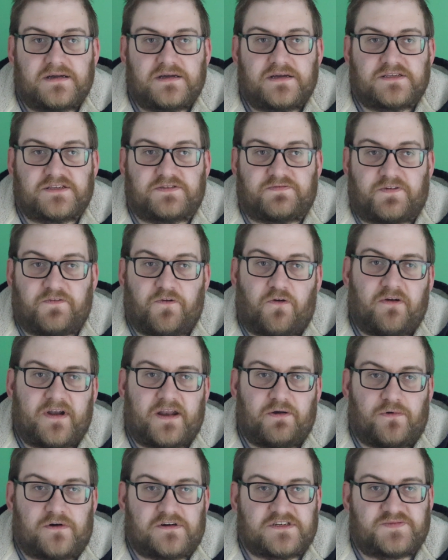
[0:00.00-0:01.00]
So if you've already
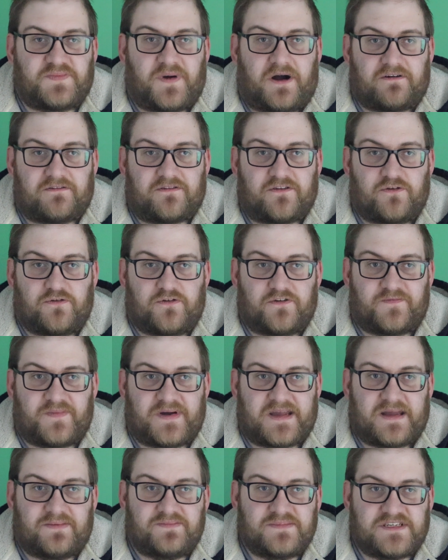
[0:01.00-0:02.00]
watched part 2 of
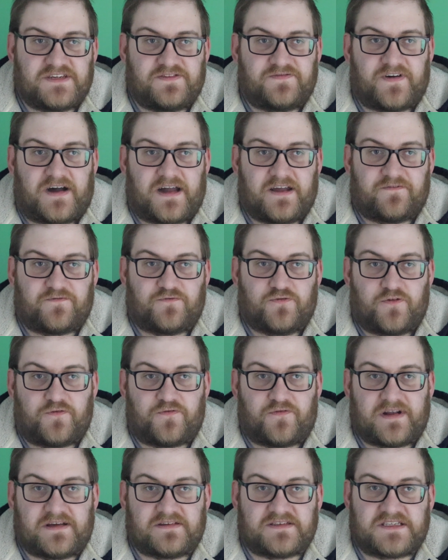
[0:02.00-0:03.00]
my MG5 roof
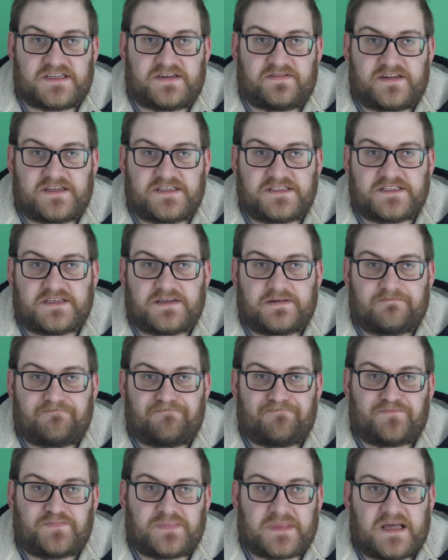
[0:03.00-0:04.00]
rail series,
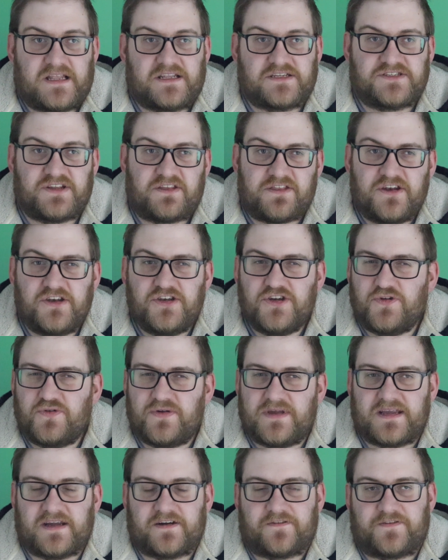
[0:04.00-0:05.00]
there's nothing new
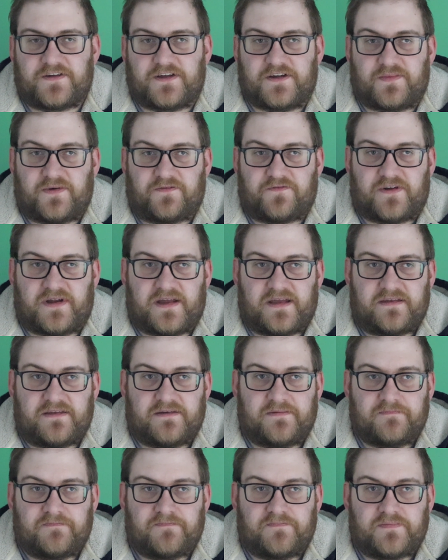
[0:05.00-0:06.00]
here for you, I'm afraid.
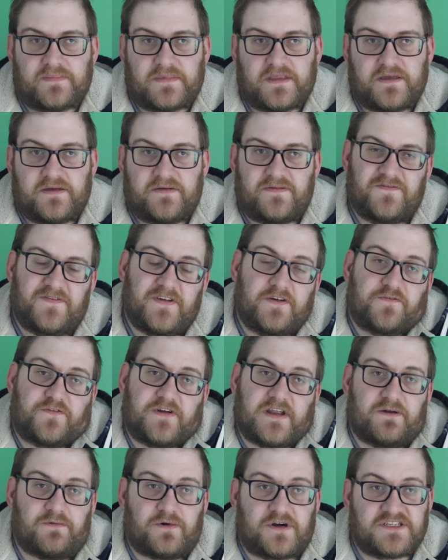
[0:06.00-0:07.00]
Feel
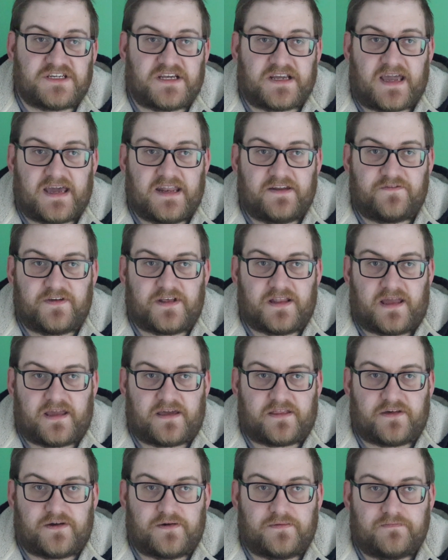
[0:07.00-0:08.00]
free to watch it again if you
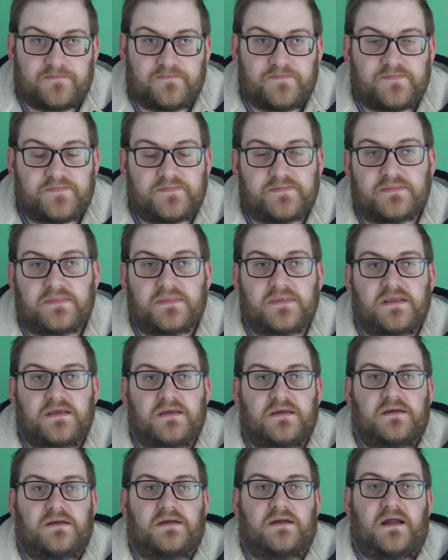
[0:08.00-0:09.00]
like though.
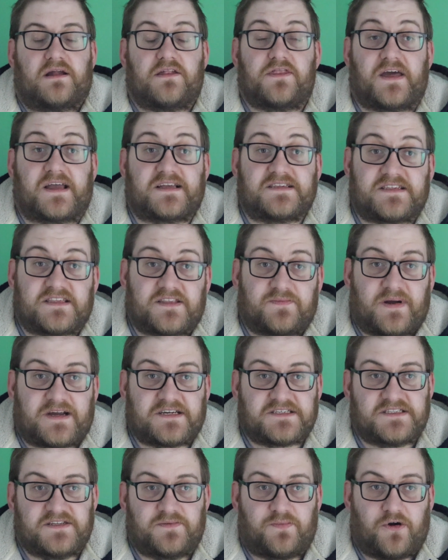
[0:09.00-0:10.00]
Thanks to the
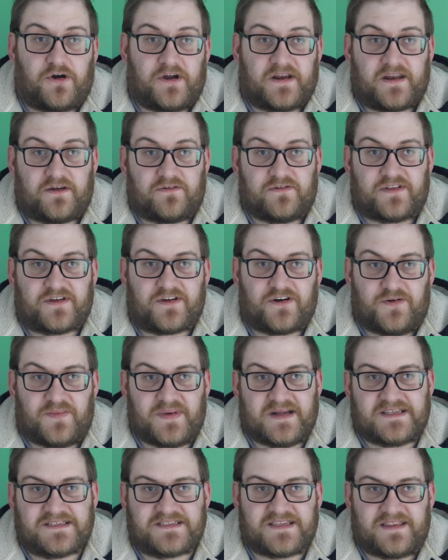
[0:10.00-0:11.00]
person that pointed out in the
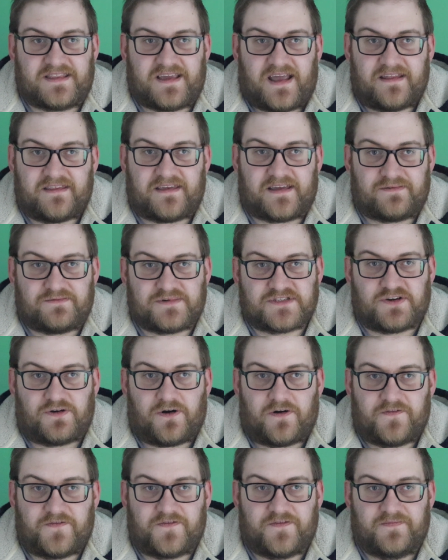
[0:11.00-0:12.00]
comments that the editing was
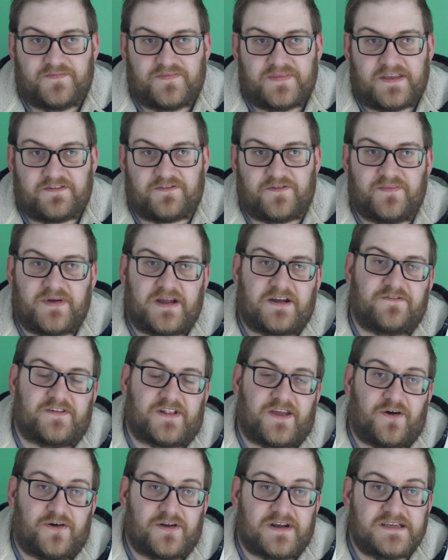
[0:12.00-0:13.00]
off. If I'm
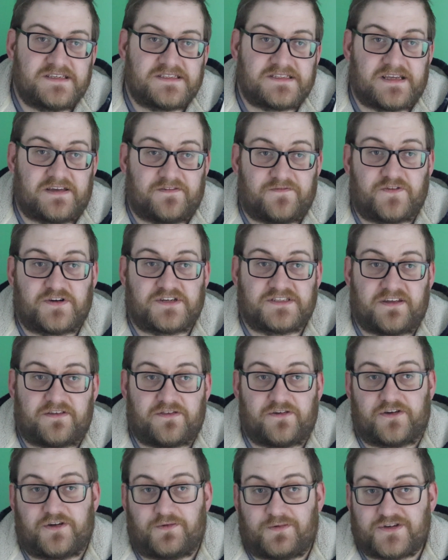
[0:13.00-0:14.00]
perfectly honest, at first I
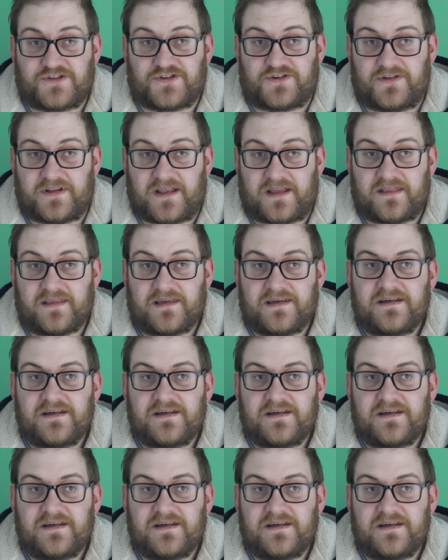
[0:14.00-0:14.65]
thought you were trolling.